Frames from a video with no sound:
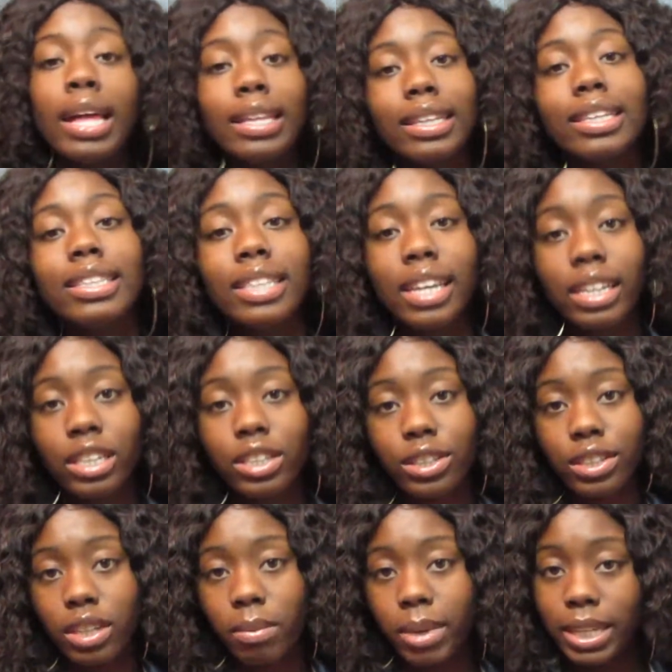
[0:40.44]
let's get into
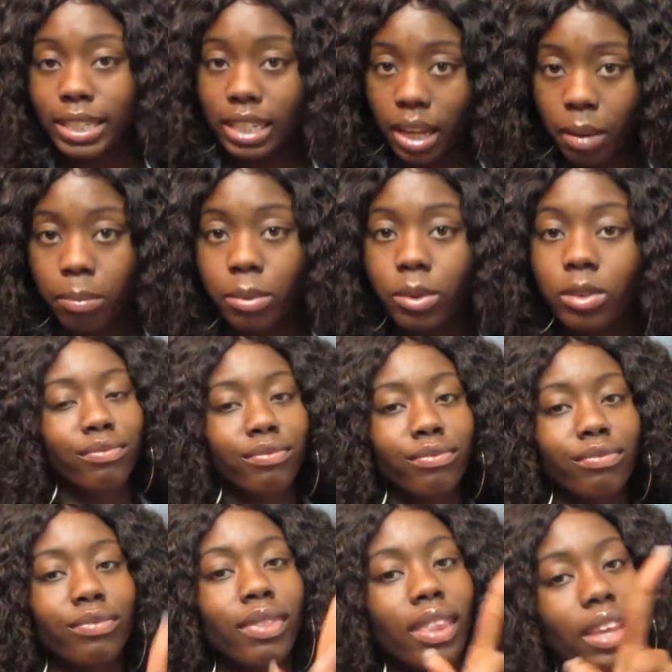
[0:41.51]
some examples.
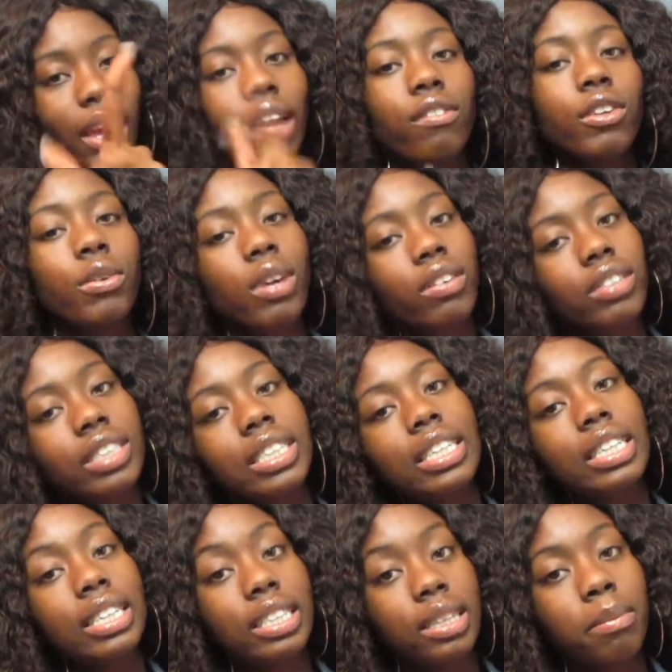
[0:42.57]
Have you ever
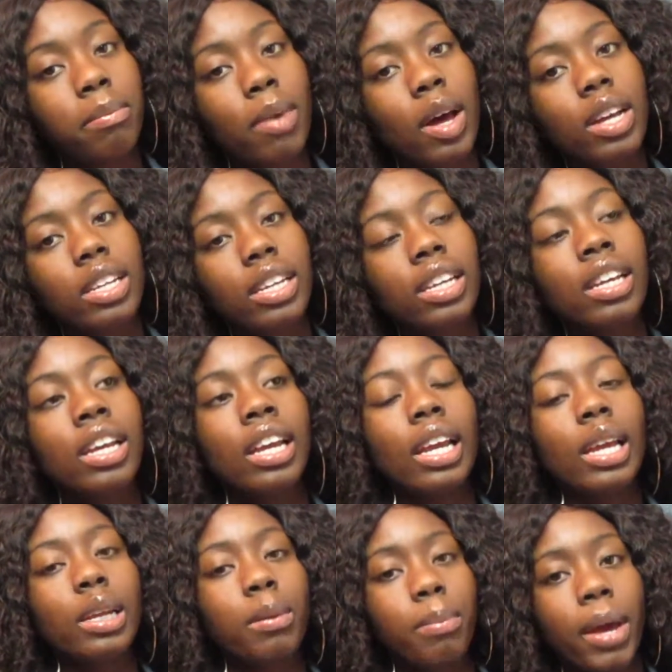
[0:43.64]
seen somebody
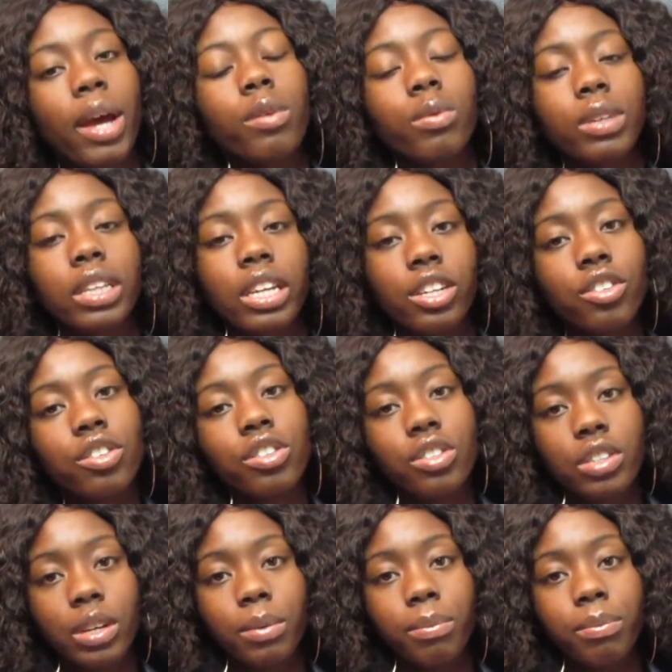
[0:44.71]
in a bad
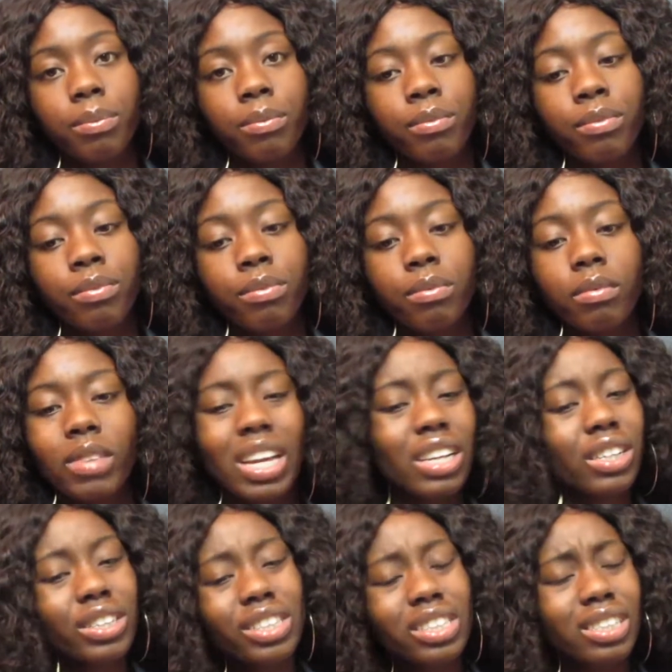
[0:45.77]
relationship and
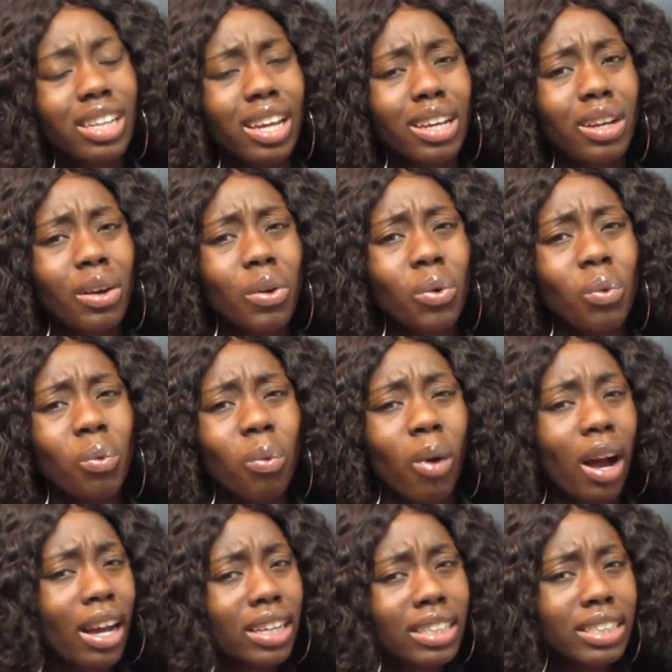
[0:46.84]
you're just like,
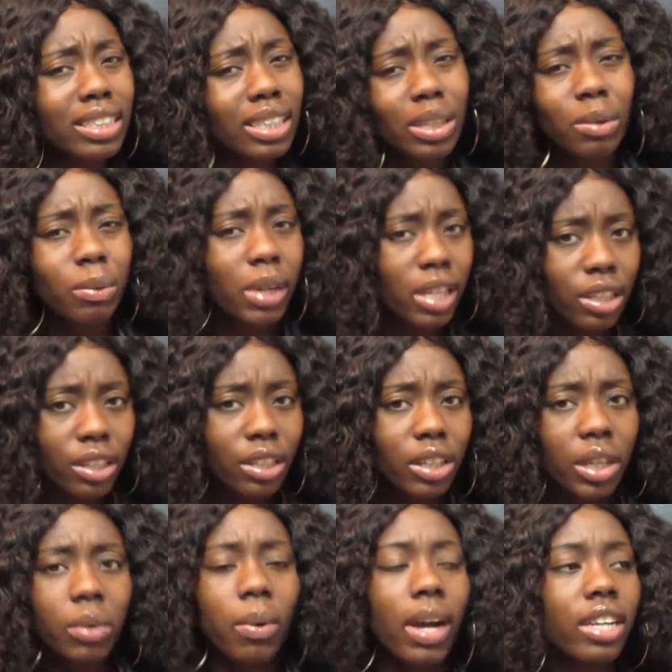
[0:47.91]
why is he with her
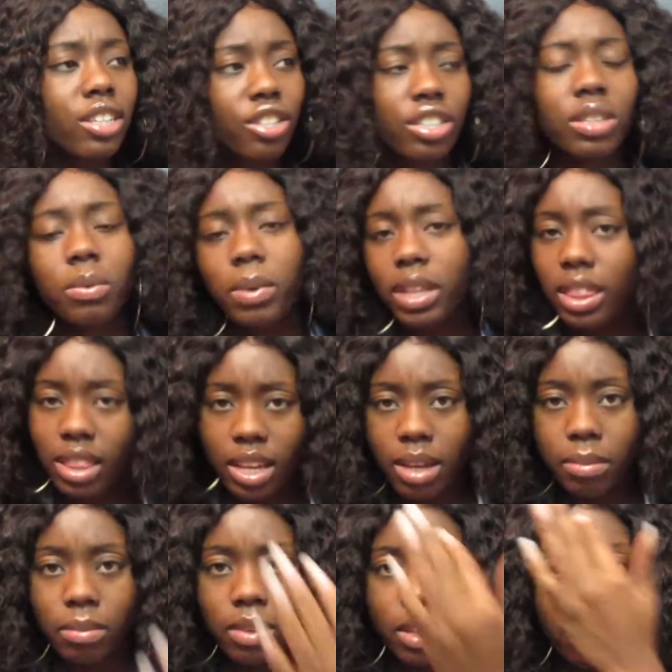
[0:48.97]
or why is she with
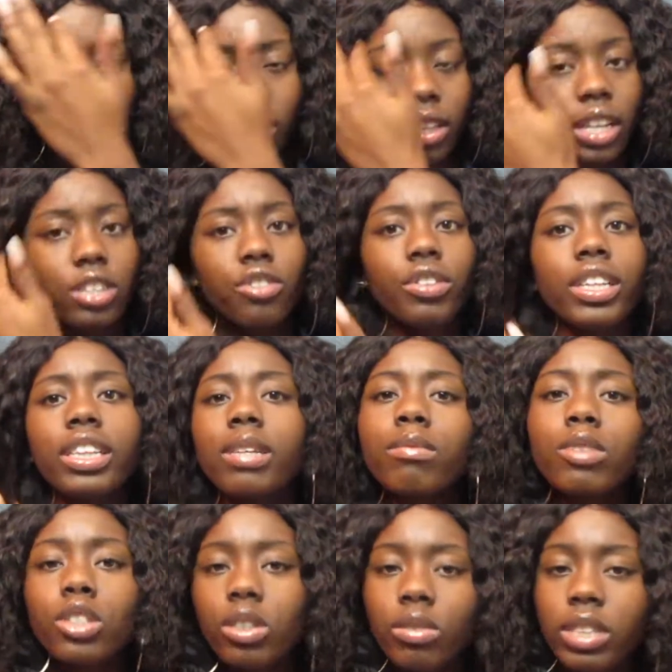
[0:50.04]
them? They treat them
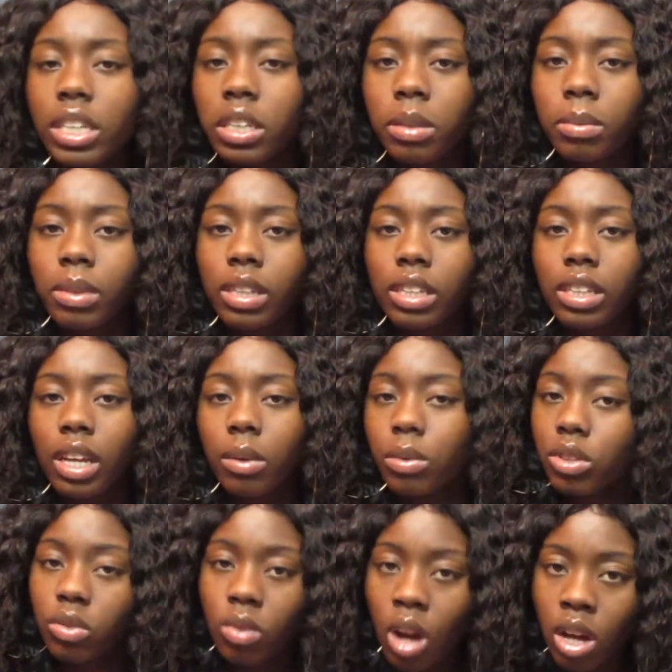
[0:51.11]
so terribly. Like,
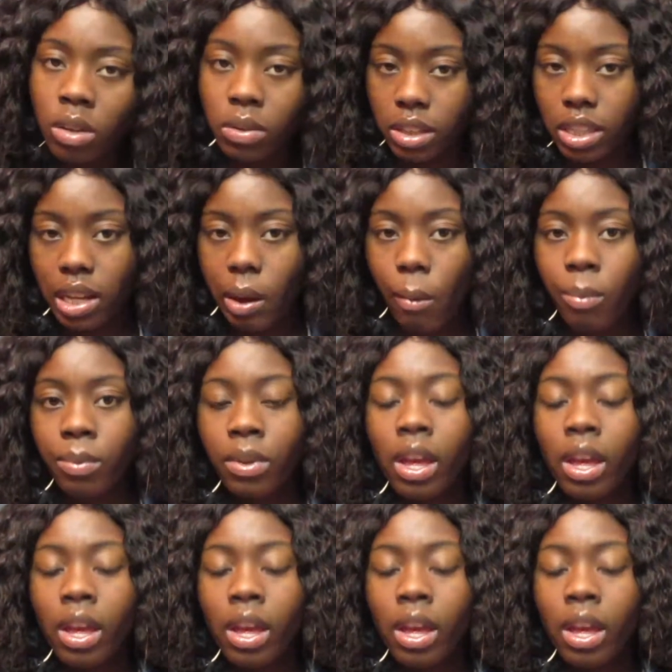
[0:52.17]
what's wrong with them?